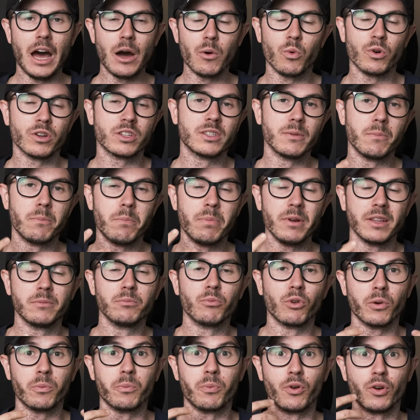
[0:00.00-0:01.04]
I was a bit
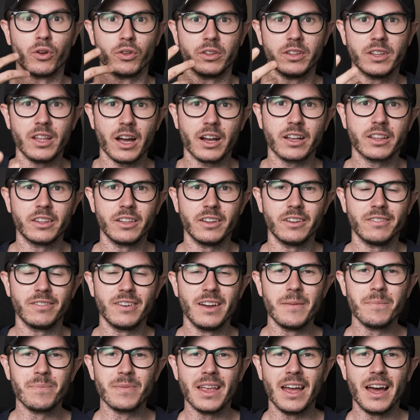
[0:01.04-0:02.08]
more productive.
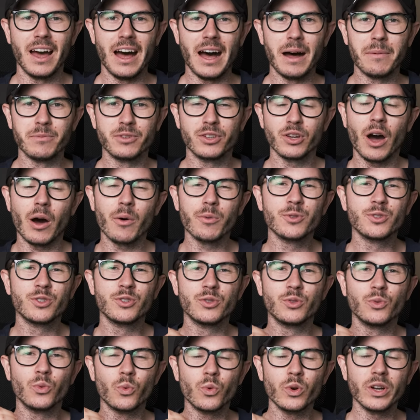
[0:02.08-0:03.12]
Um, so I
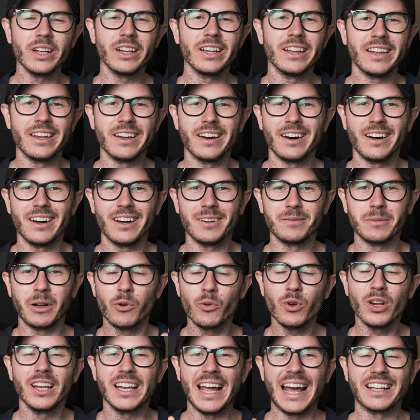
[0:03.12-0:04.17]
was really, um, I
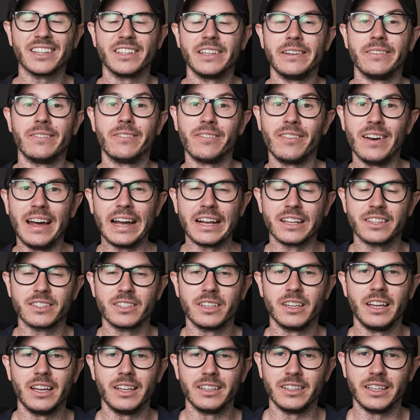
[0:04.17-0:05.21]
really like the
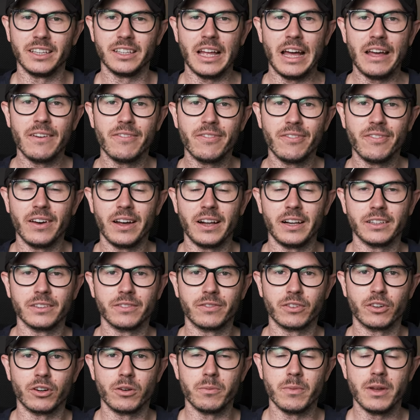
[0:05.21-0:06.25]
effects that I
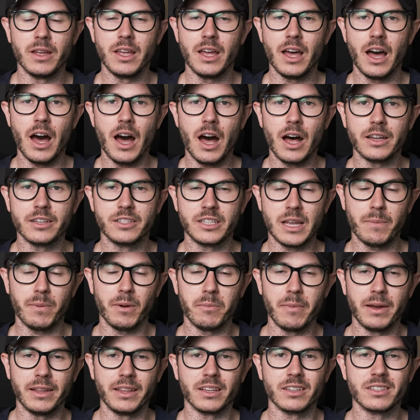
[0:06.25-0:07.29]
felt from uh,
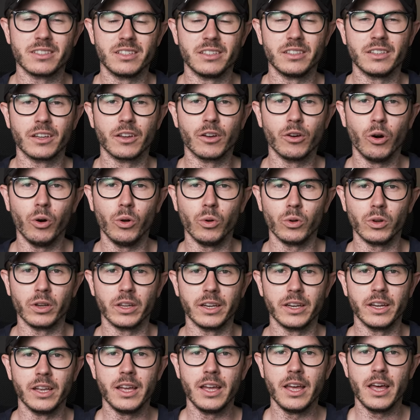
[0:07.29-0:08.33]
supplementing
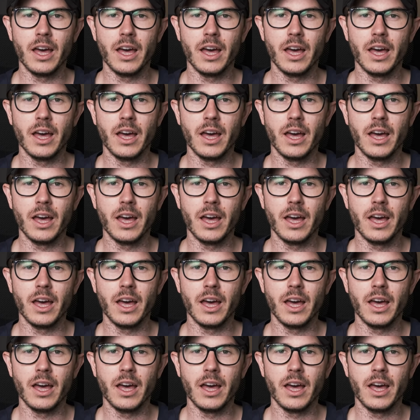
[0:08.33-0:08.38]
citicoline.